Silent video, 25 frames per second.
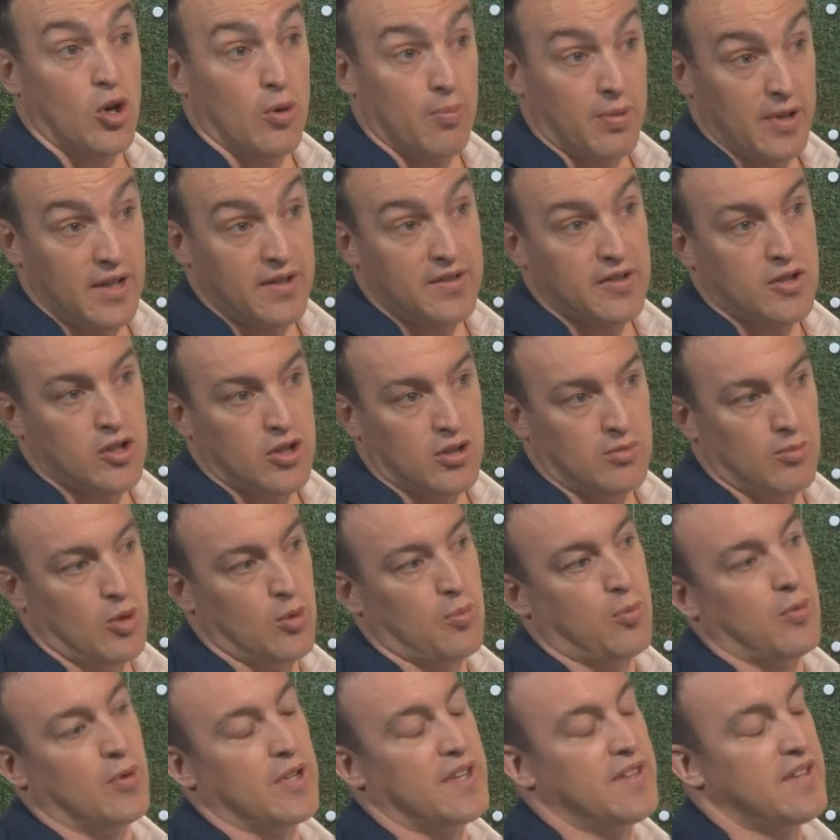company to come
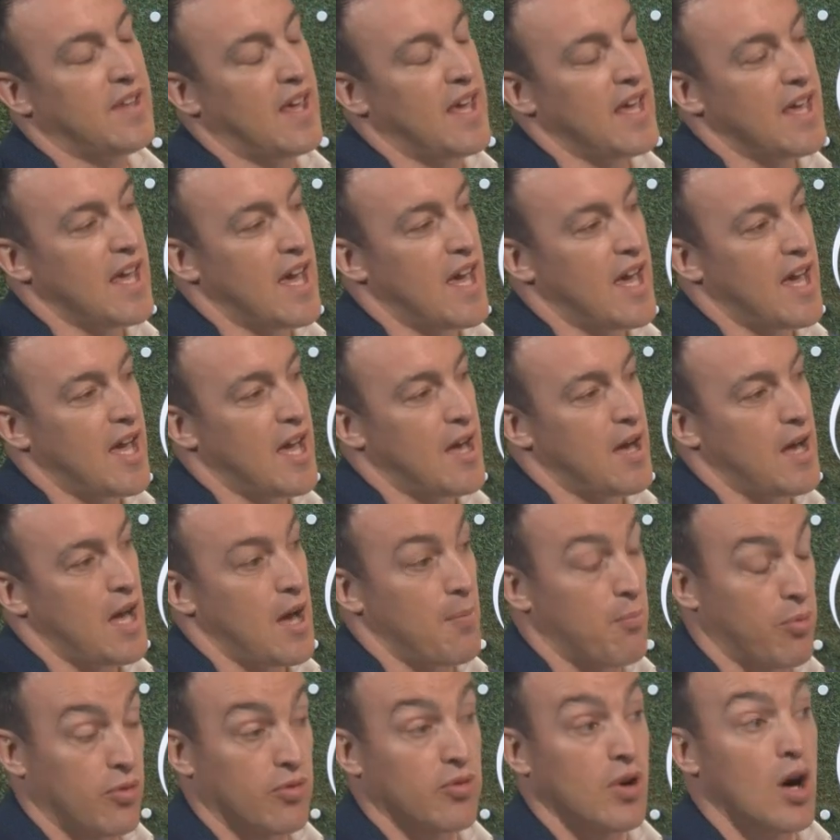up with a,
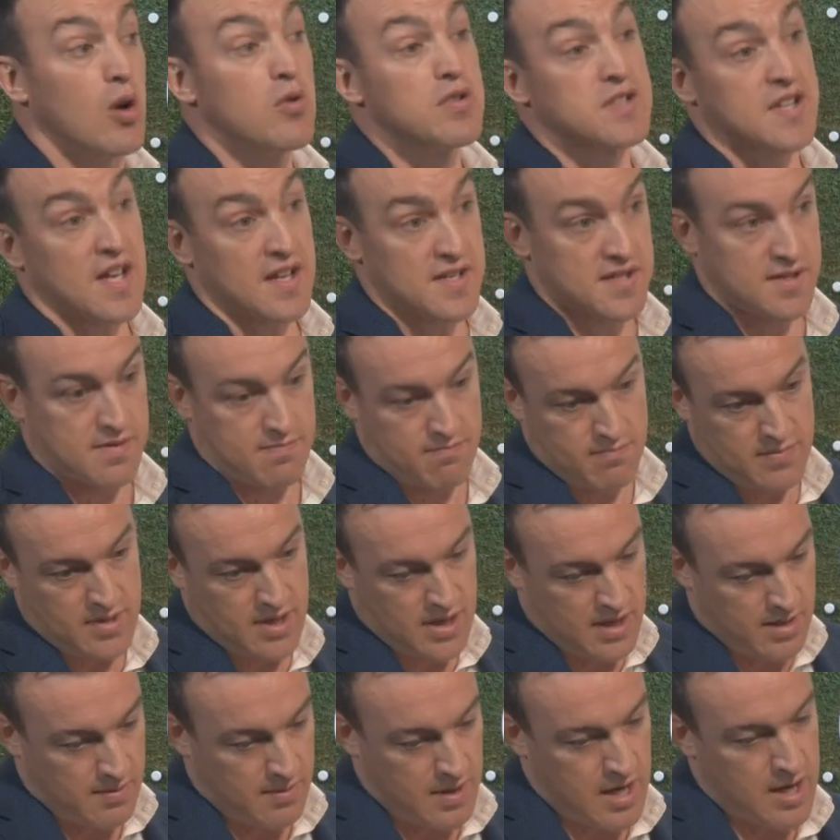a, a process,
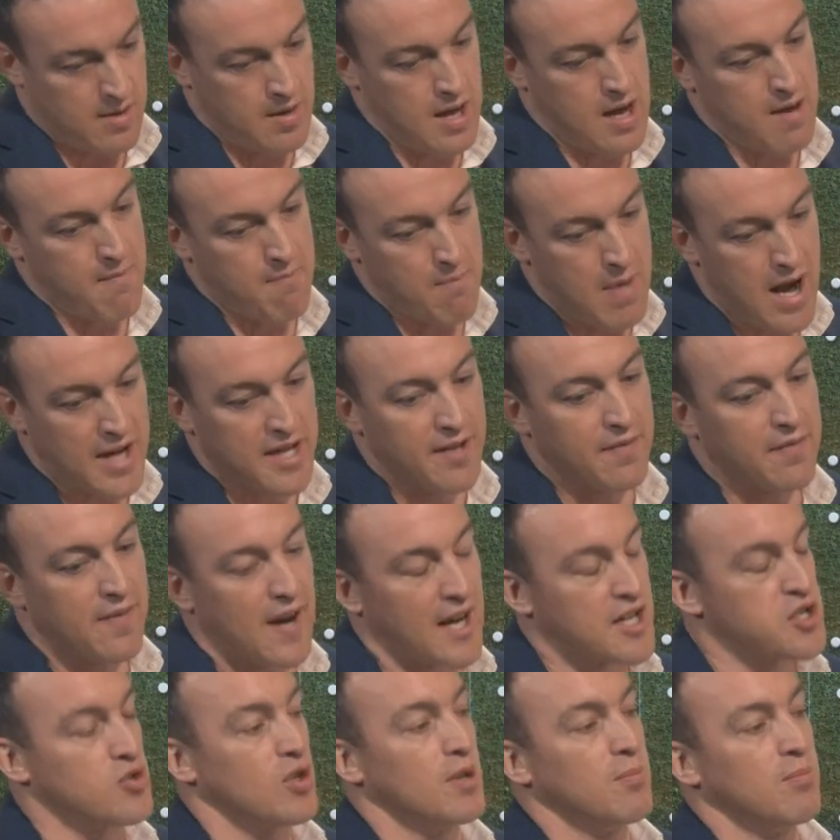a, a,
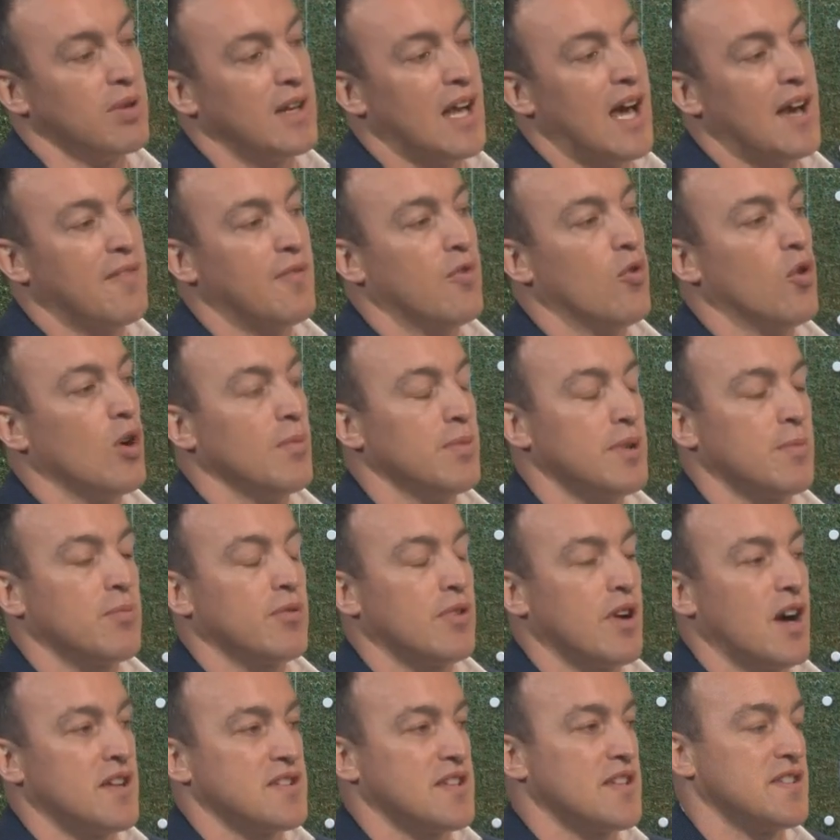manufacturing platform to
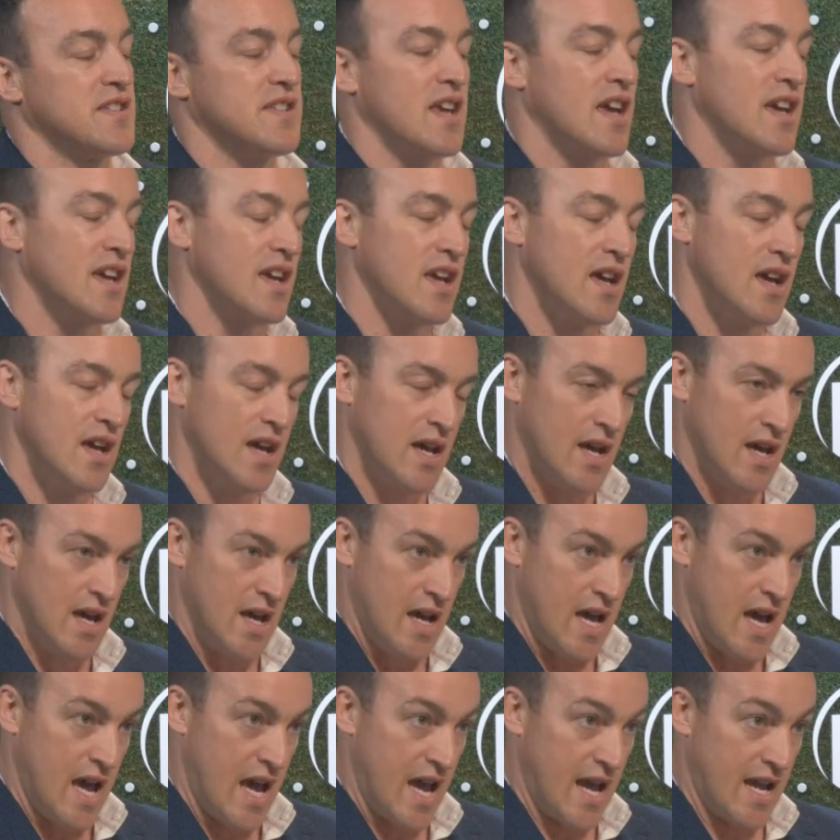process a,
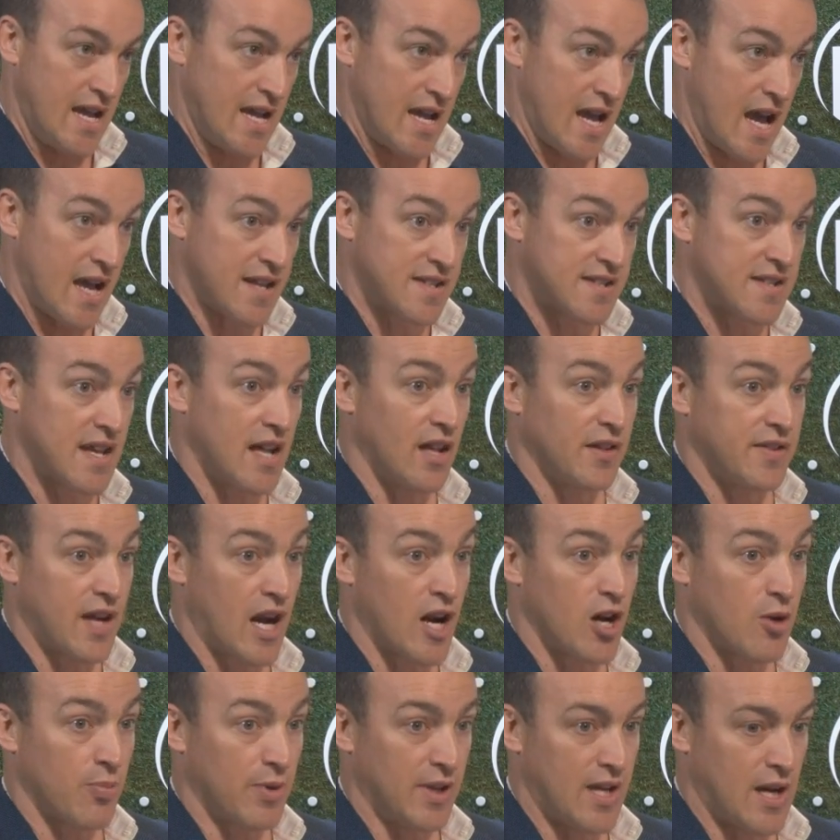a, cell
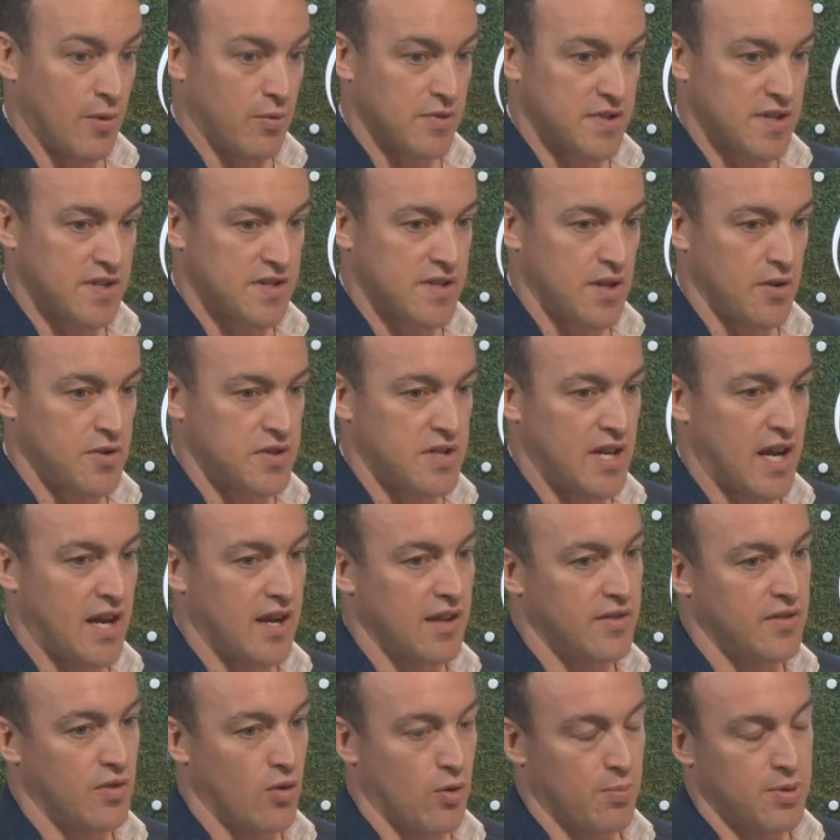therapy that was
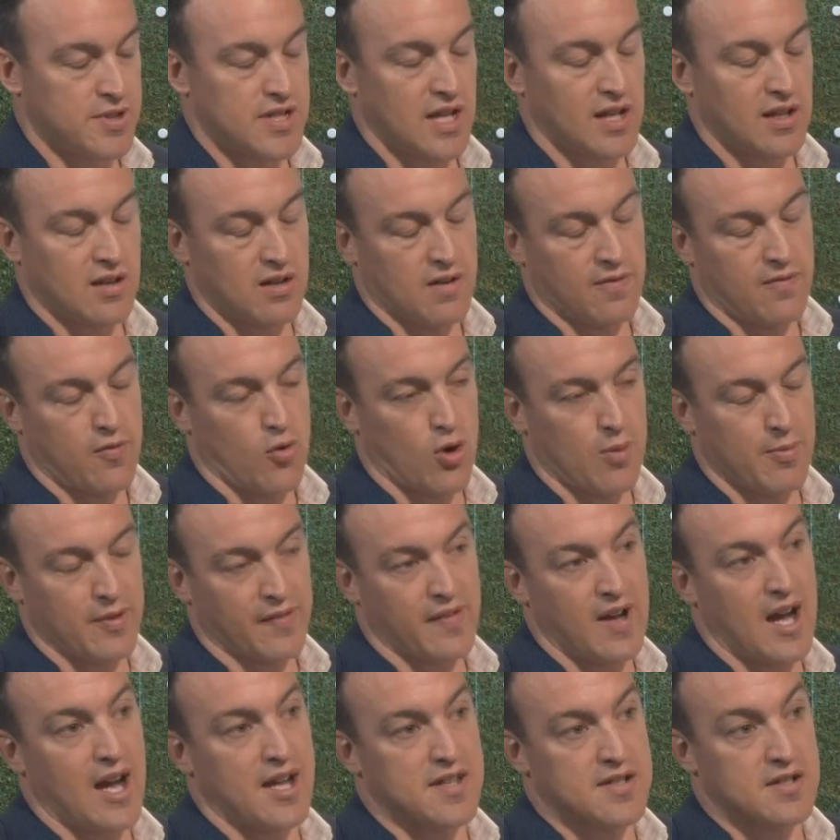associated to a particular form
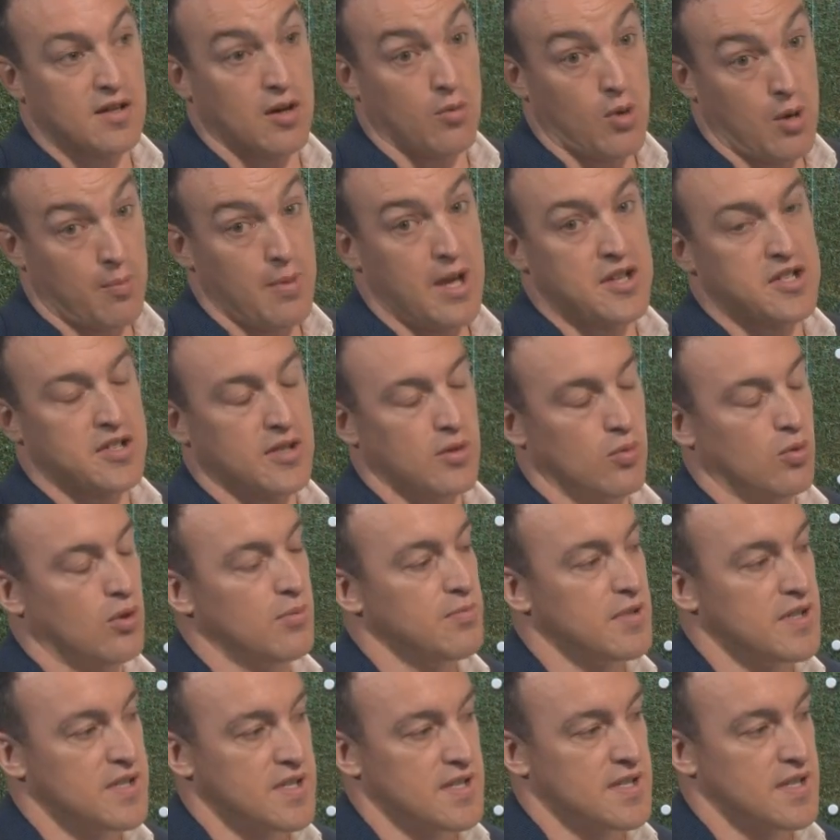of cancer. I won't mention the
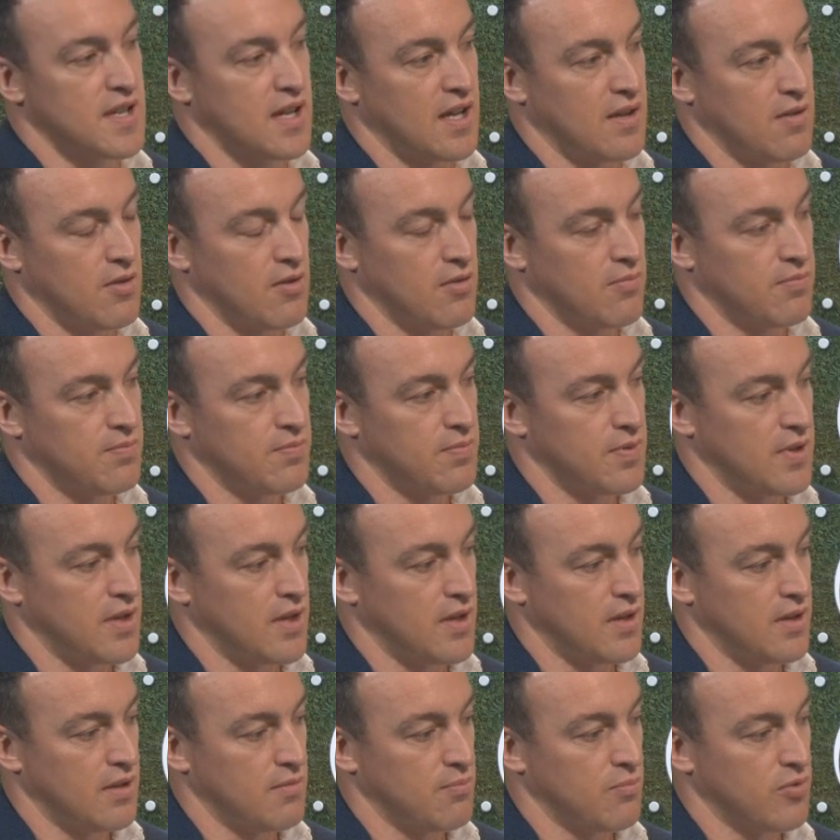one because it uh,
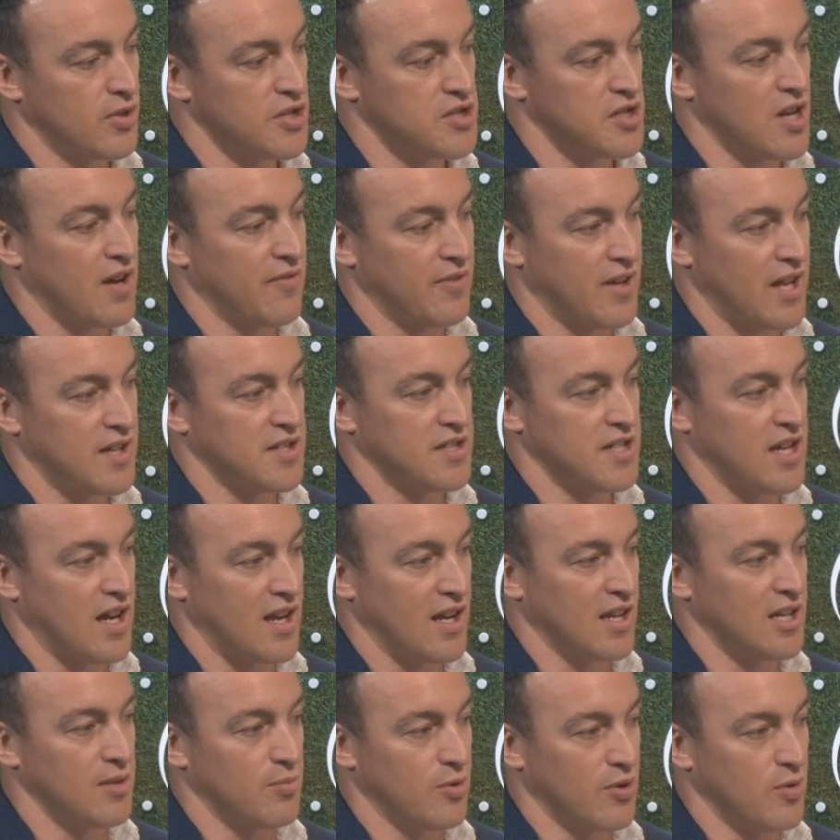uh breach
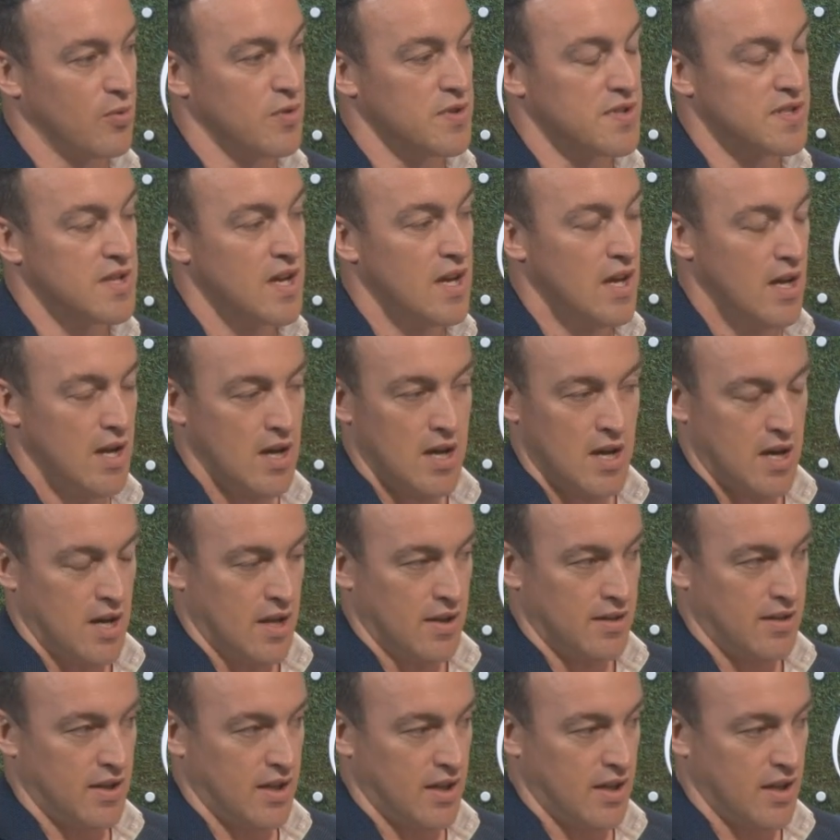confidentiality, but it was
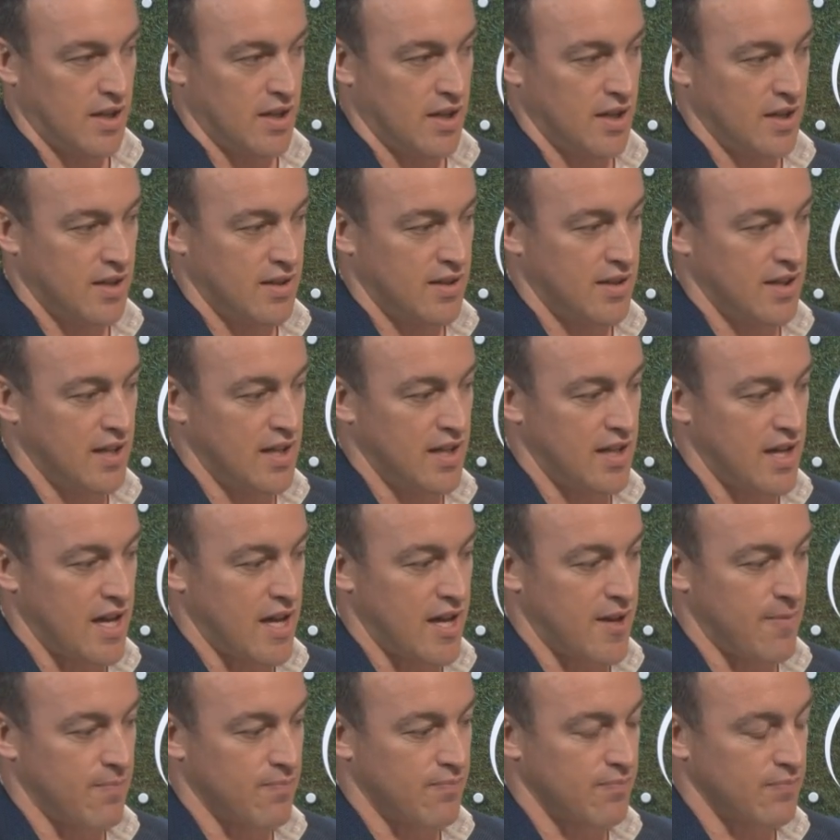the the
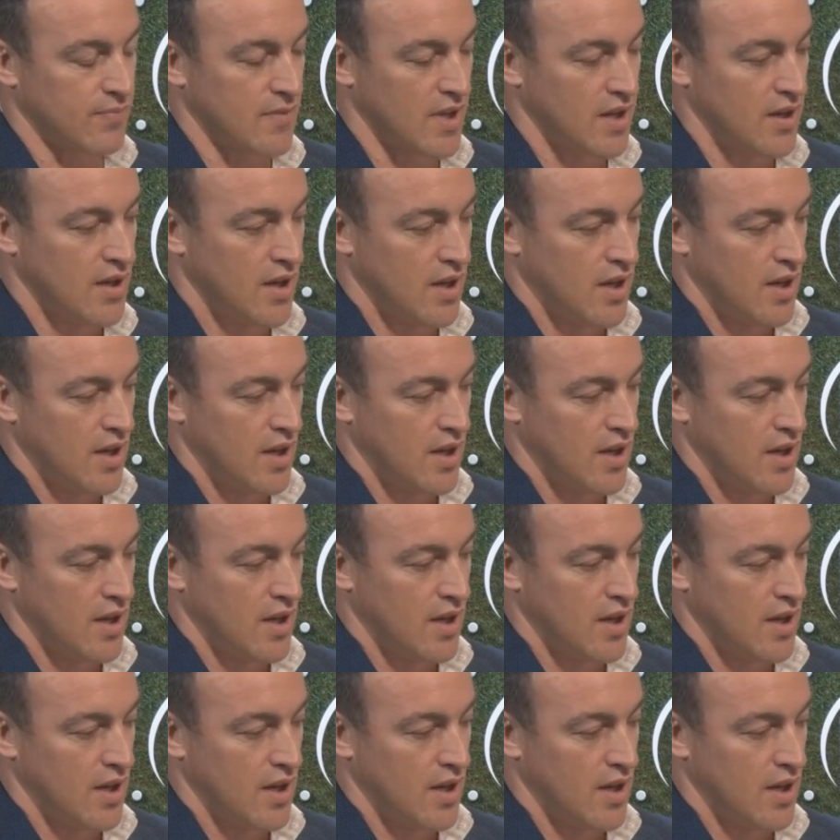um,